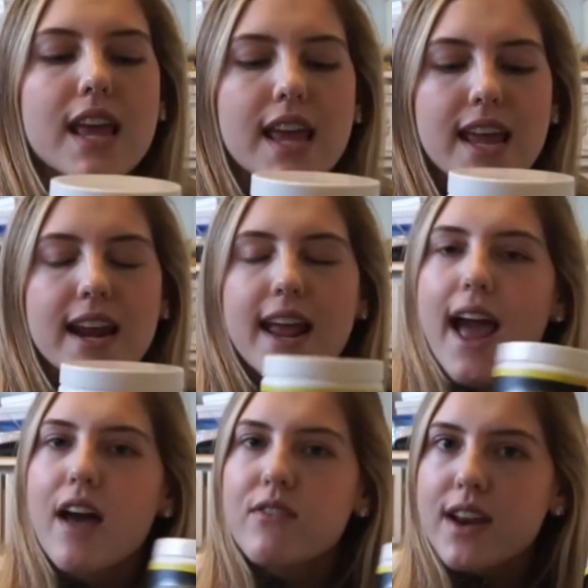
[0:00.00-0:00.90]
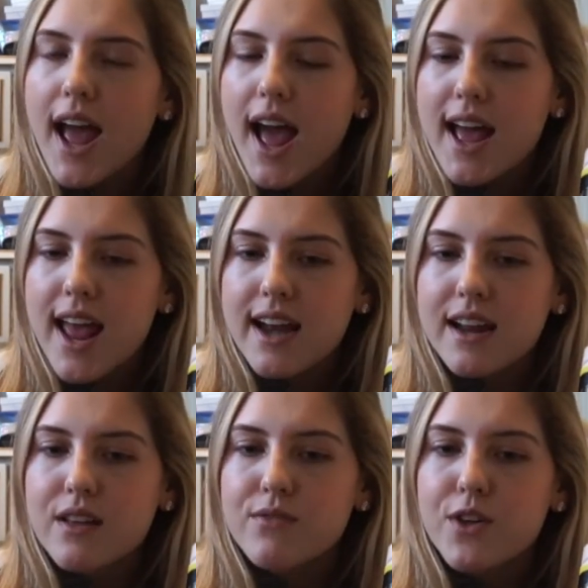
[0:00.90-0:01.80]
And I haven't had
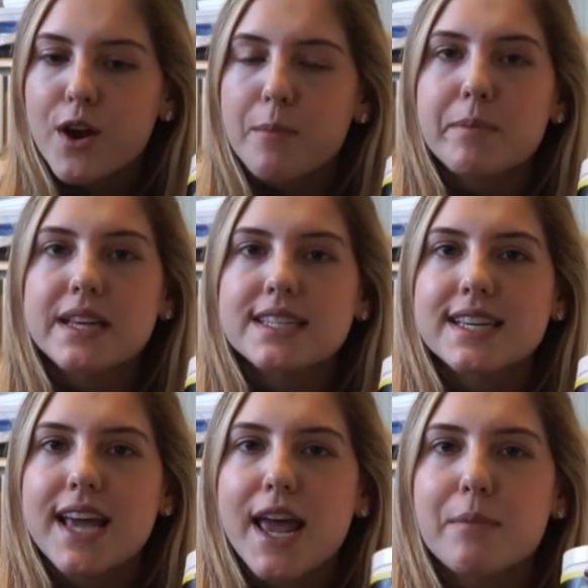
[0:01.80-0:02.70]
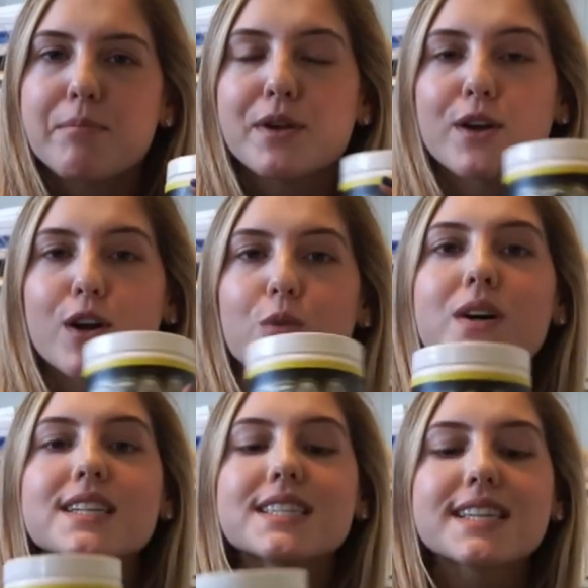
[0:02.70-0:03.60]
any of their BCA pure
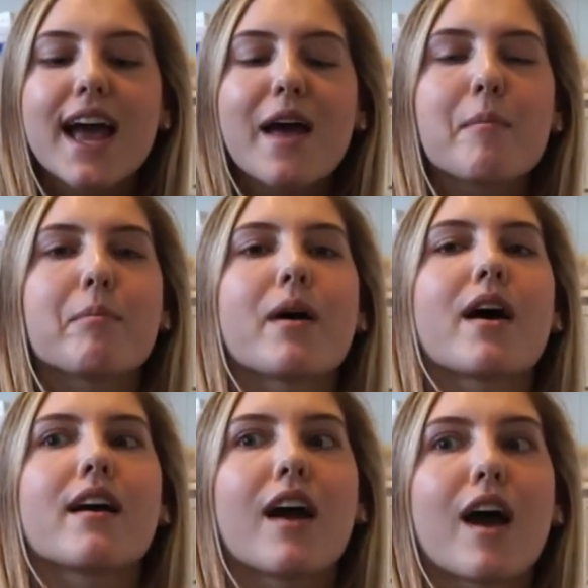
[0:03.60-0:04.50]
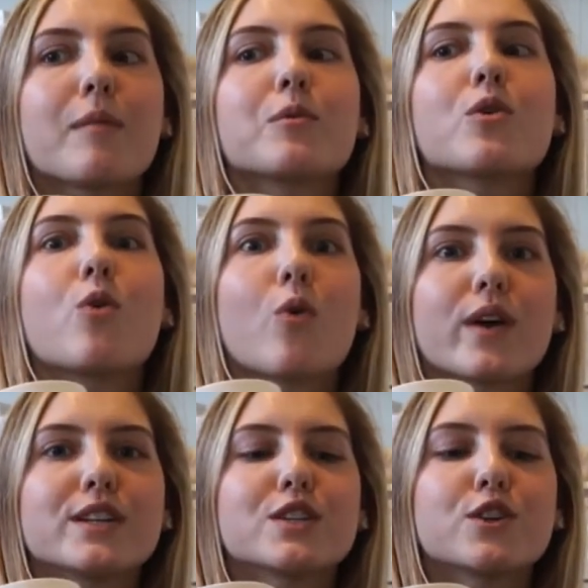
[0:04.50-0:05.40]
ones yet, but I'm
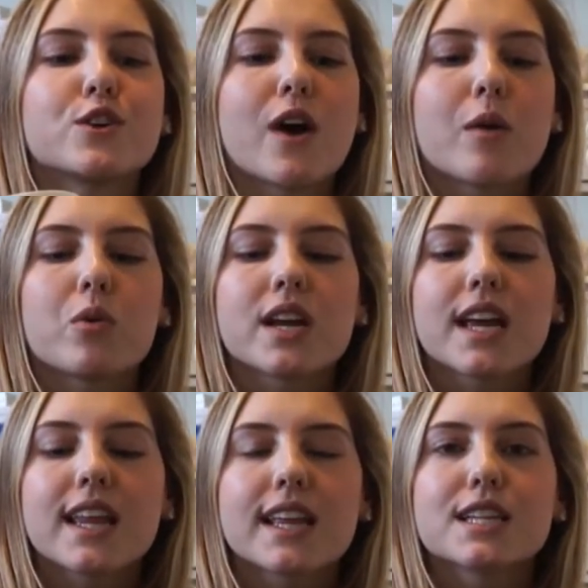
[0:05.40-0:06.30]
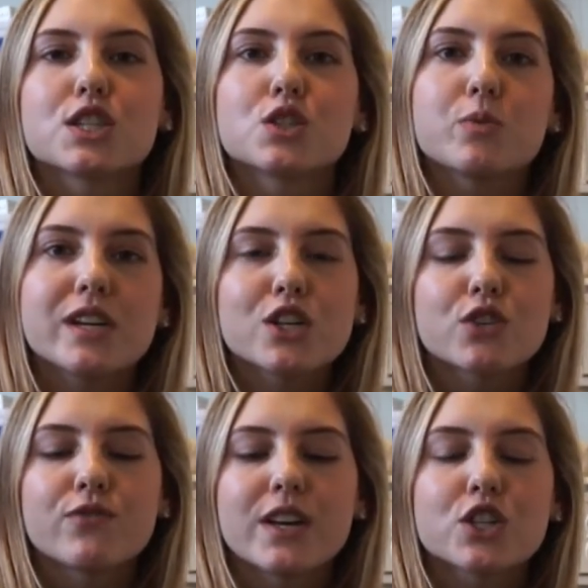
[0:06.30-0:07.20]
going to. I want to get like the Swedish
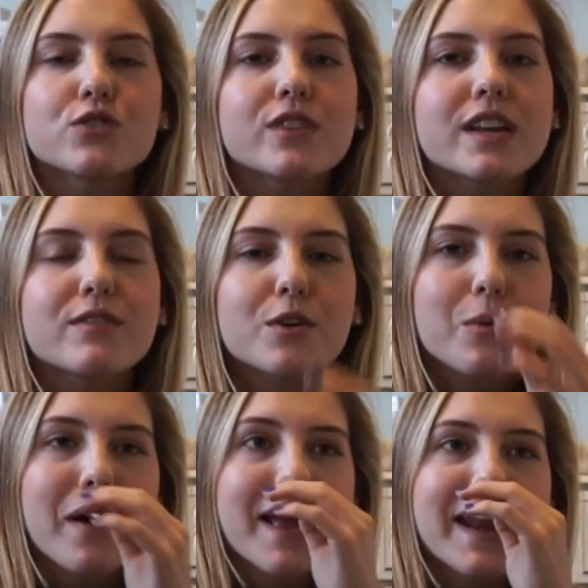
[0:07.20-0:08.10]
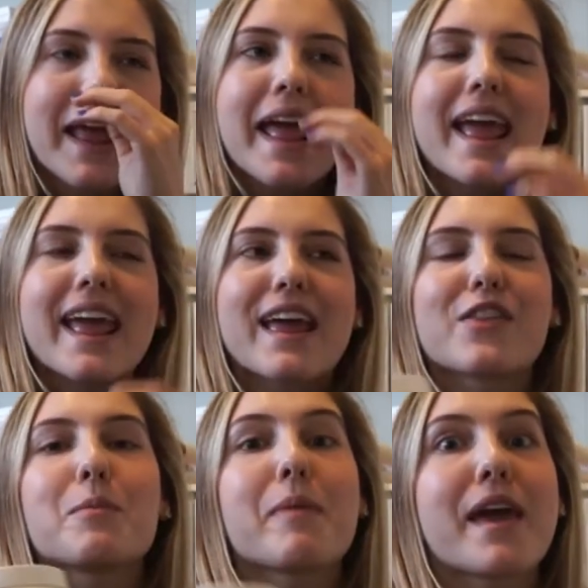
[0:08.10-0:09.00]
fish flavor one and
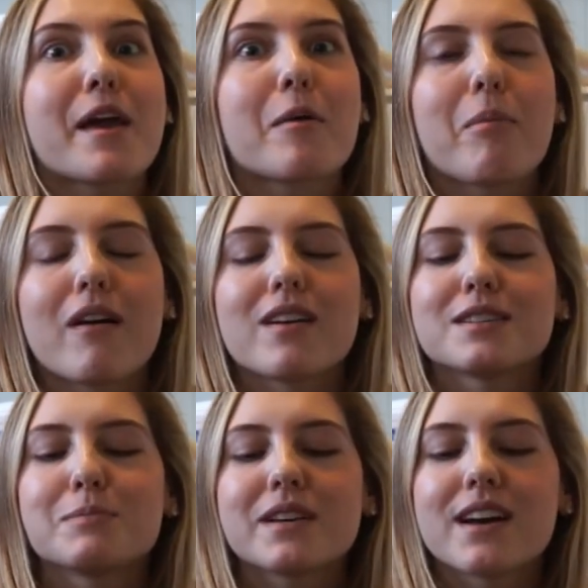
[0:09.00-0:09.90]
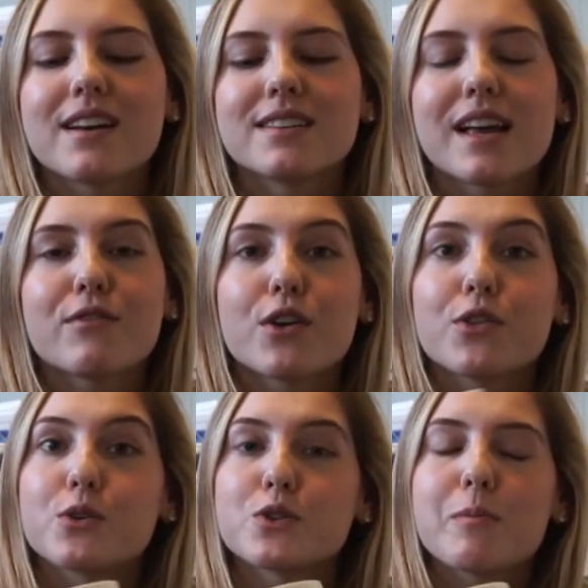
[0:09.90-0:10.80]
the pink burst, because I've heard
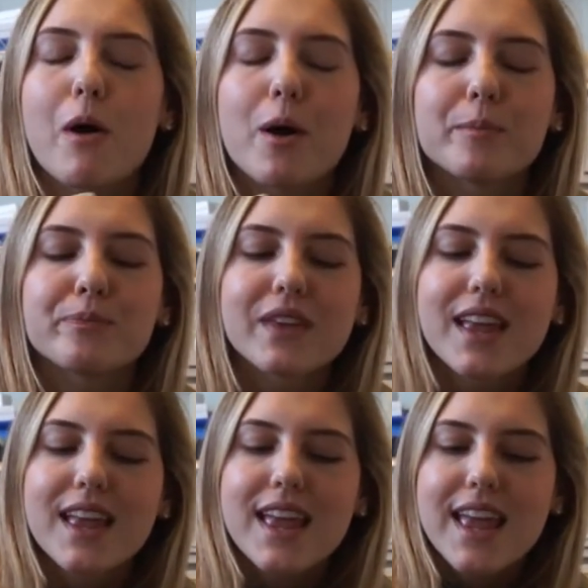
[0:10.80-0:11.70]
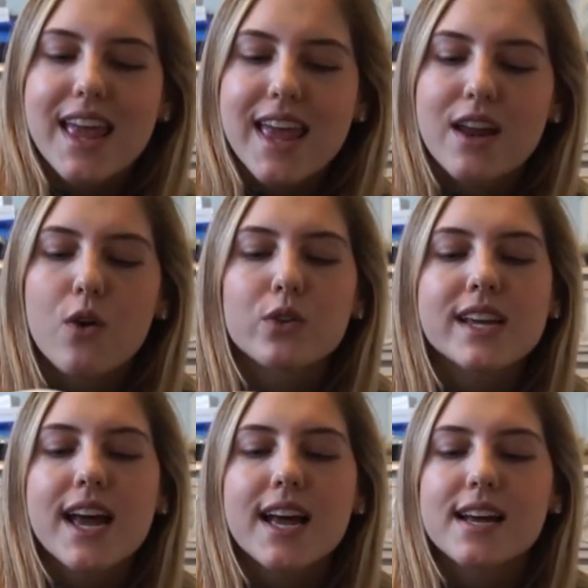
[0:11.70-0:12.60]
those are bomb. And it only
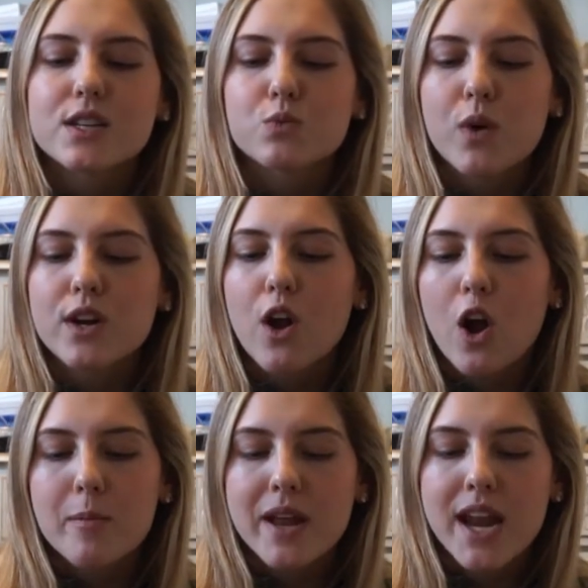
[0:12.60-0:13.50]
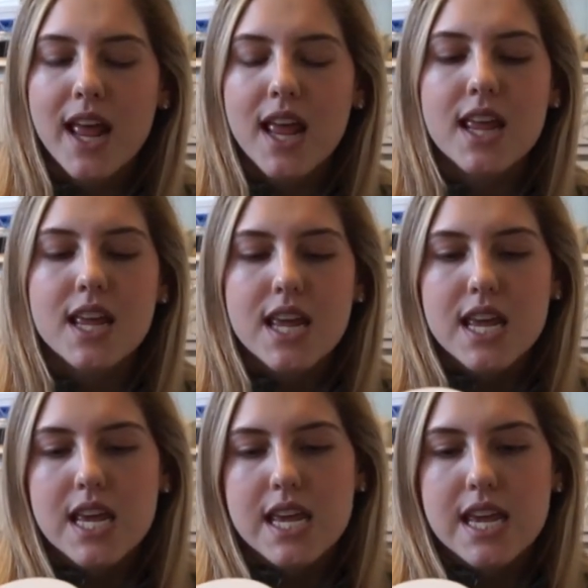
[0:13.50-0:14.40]
has 1 carb in it,
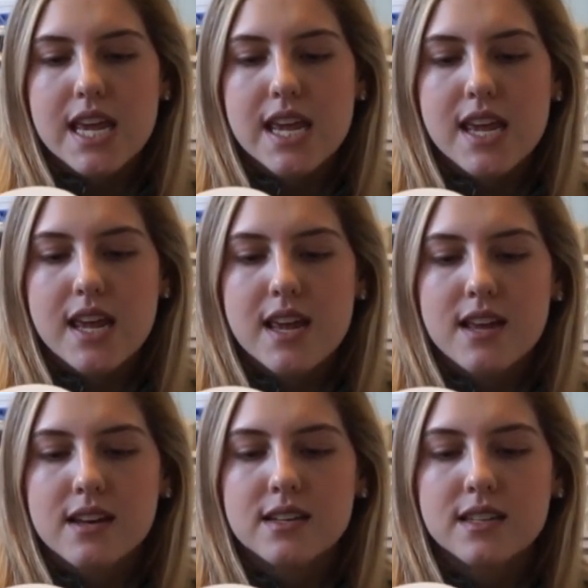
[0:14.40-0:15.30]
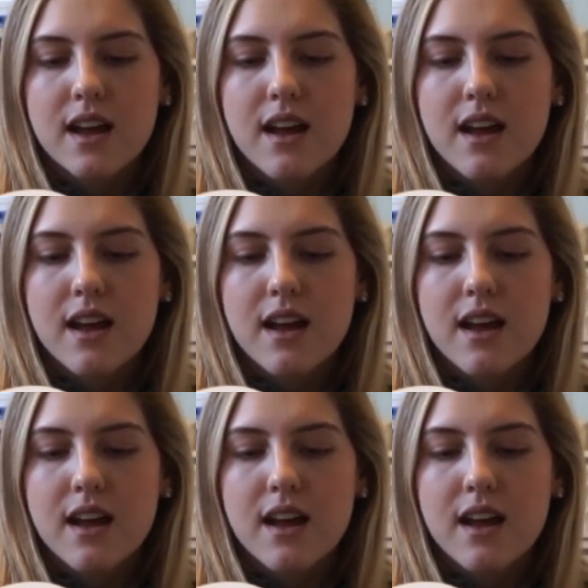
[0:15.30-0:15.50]
and